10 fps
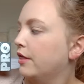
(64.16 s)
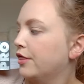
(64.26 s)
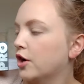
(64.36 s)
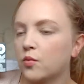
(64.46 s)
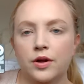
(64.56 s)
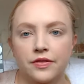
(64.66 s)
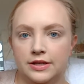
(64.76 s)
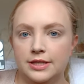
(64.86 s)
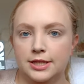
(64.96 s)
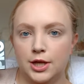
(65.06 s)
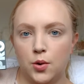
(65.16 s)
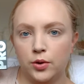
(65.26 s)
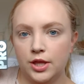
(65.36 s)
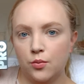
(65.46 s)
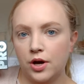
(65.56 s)
the third one. This is the
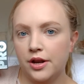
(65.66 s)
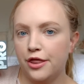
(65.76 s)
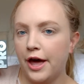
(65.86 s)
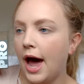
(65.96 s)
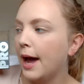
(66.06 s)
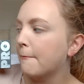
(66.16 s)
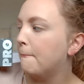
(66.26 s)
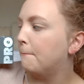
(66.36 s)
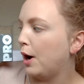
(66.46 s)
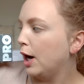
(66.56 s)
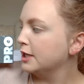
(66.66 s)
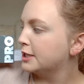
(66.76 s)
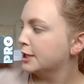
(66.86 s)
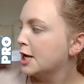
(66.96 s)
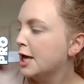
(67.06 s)
only one that I
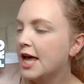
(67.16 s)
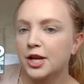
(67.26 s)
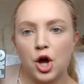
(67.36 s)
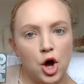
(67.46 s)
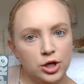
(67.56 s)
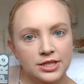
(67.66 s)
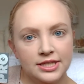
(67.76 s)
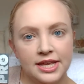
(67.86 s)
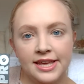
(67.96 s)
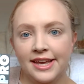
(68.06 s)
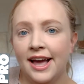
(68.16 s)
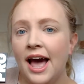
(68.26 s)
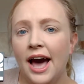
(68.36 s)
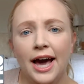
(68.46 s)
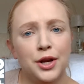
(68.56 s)
bought. And honestly,
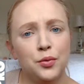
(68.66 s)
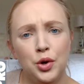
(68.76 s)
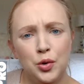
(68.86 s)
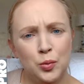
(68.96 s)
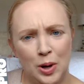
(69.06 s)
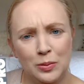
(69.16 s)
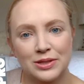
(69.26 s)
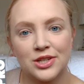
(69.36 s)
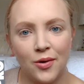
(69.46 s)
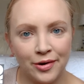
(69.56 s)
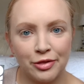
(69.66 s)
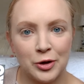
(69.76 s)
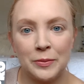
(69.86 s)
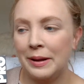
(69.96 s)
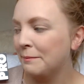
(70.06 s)
I don't know what was going
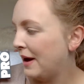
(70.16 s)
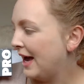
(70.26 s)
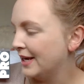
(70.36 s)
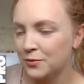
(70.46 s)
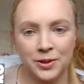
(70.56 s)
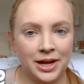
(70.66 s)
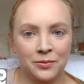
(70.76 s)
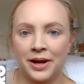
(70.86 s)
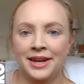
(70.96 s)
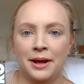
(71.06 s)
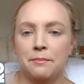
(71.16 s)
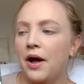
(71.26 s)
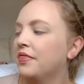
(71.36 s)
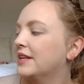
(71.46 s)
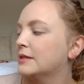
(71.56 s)
through my mind when I went and I
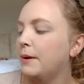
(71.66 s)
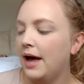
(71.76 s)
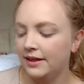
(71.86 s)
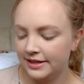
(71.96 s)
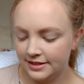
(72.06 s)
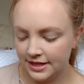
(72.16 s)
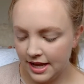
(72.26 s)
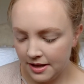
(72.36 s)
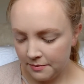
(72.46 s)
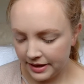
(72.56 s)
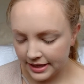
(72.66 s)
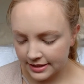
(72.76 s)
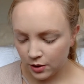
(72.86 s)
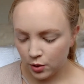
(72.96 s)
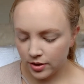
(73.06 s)
bought this palette.
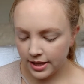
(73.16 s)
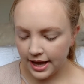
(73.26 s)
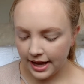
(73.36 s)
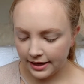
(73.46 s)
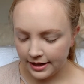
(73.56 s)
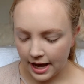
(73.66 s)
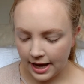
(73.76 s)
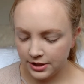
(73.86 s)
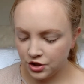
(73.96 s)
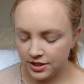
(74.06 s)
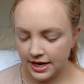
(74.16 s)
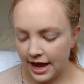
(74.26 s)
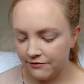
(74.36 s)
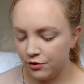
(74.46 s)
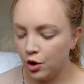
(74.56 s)
Because looking at it, I just
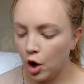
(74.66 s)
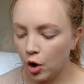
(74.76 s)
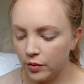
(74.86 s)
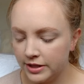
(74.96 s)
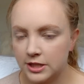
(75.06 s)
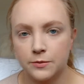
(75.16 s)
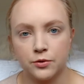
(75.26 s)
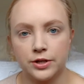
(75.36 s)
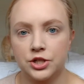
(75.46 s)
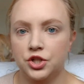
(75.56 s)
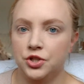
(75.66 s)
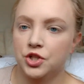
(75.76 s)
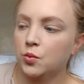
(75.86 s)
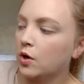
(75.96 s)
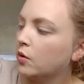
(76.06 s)
have no inspiration
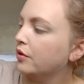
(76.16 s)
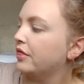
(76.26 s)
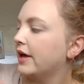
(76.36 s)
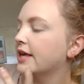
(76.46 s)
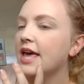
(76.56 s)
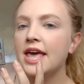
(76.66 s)
to work with like